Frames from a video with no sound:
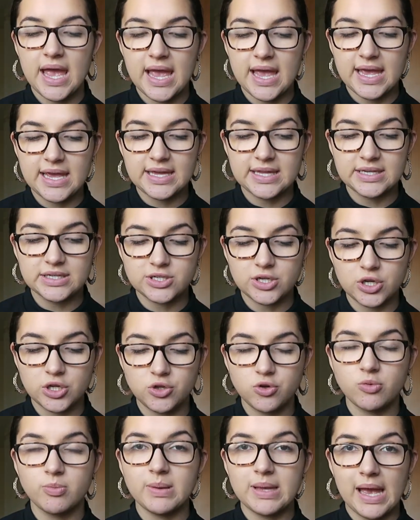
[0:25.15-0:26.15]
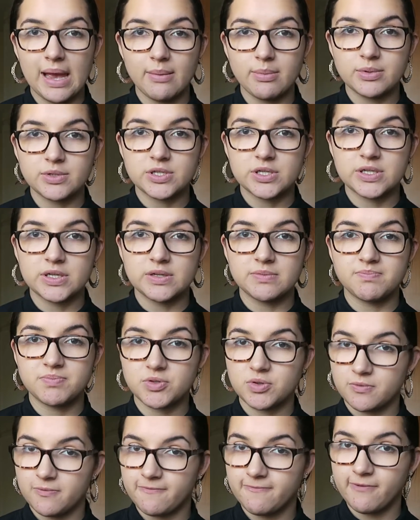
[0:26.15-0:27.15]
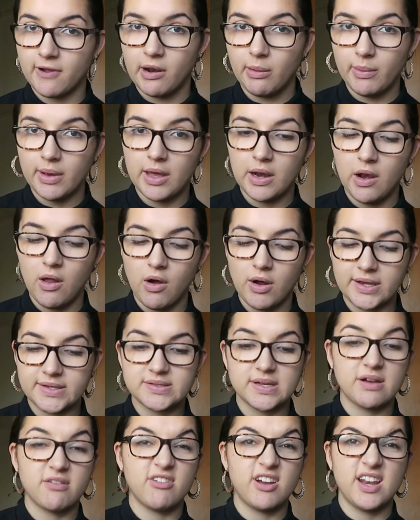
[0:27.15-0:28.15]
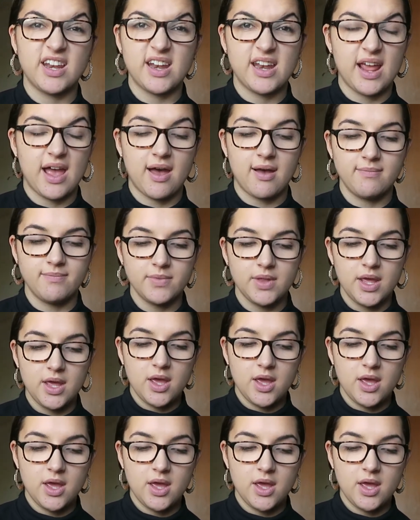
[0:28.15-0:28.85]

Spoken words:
and you'll be able to sort of follow it along as I read it out.